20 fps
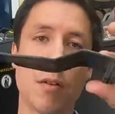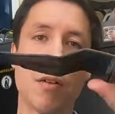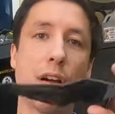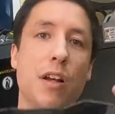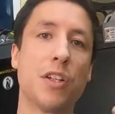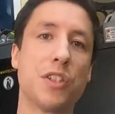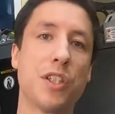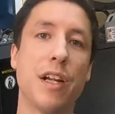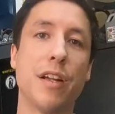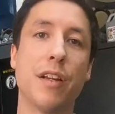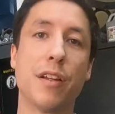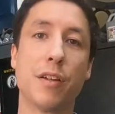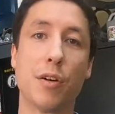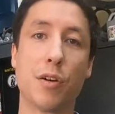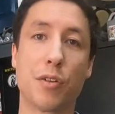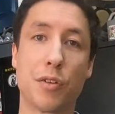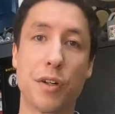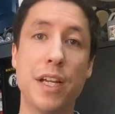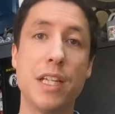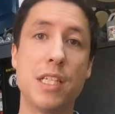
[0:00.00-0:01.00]
we're not trying to go
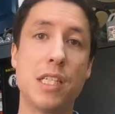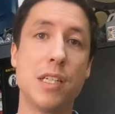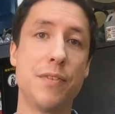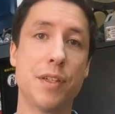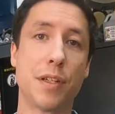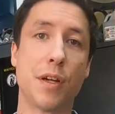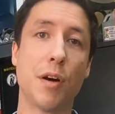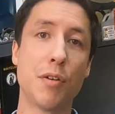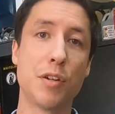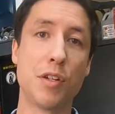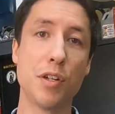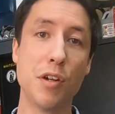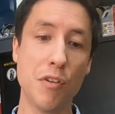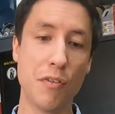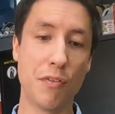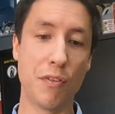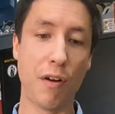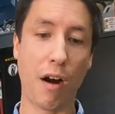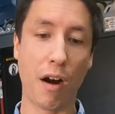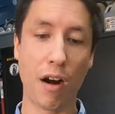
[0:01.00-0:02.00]
crazy. If you go too
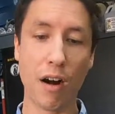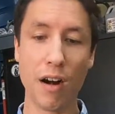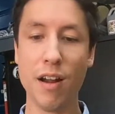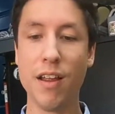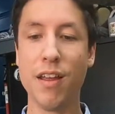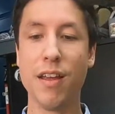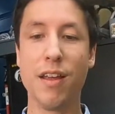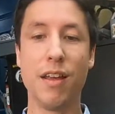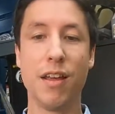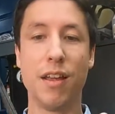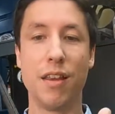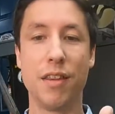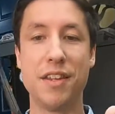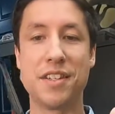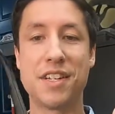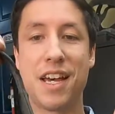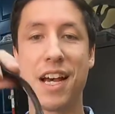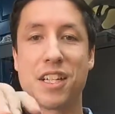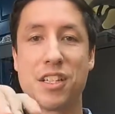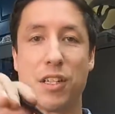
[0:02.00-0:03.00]
far,
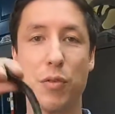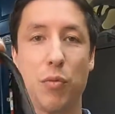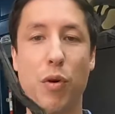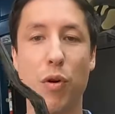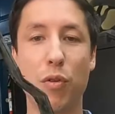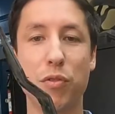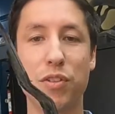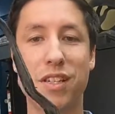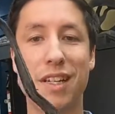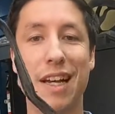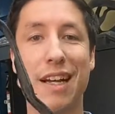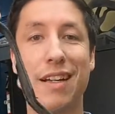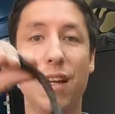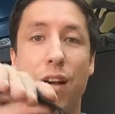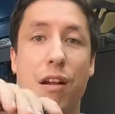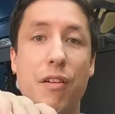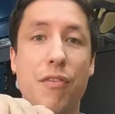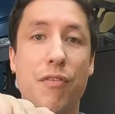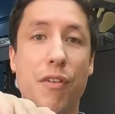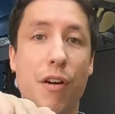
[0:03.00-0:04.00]
this actually won't slide
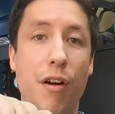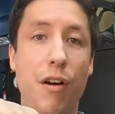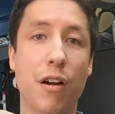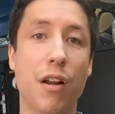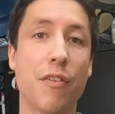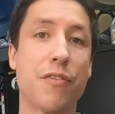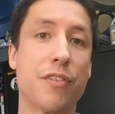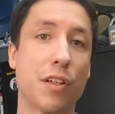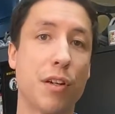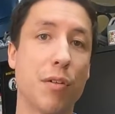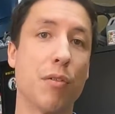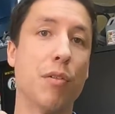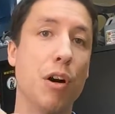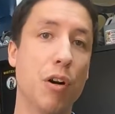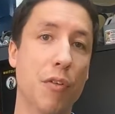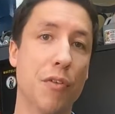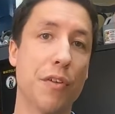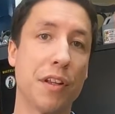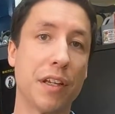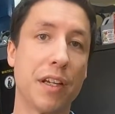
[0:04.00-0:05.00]
down far enough to go
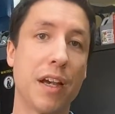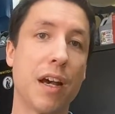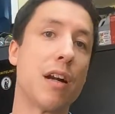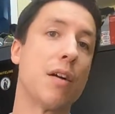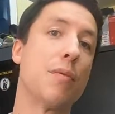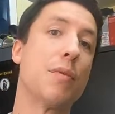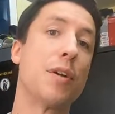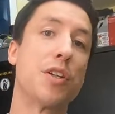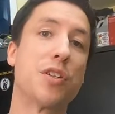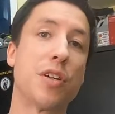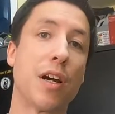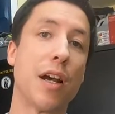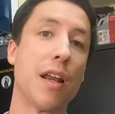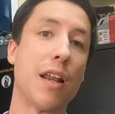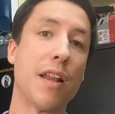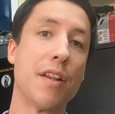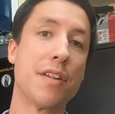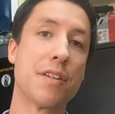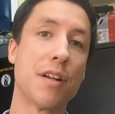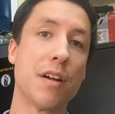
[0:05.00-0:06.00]
over the gutter when you try
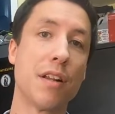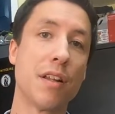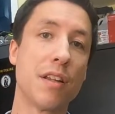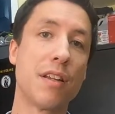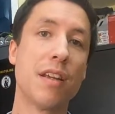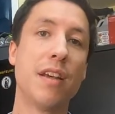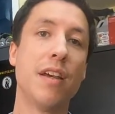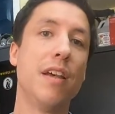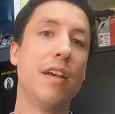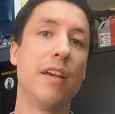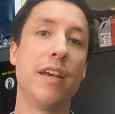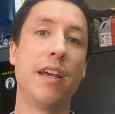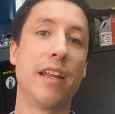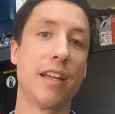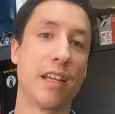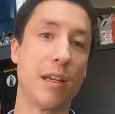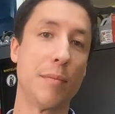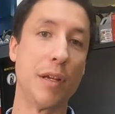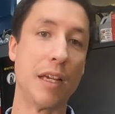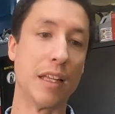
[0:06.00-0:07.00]
and install it, and
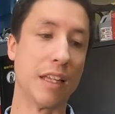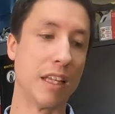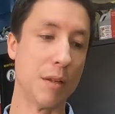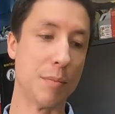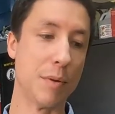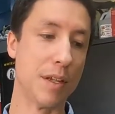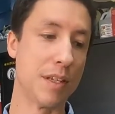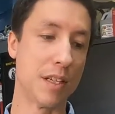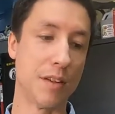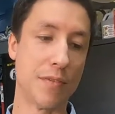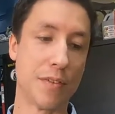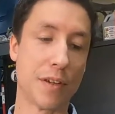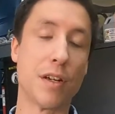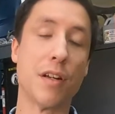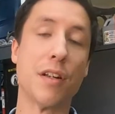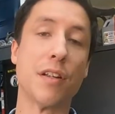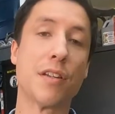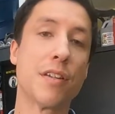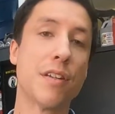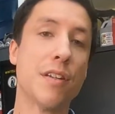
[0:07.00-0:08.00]
it can be a little bit
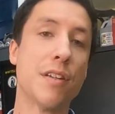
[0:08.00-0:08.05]
difficult.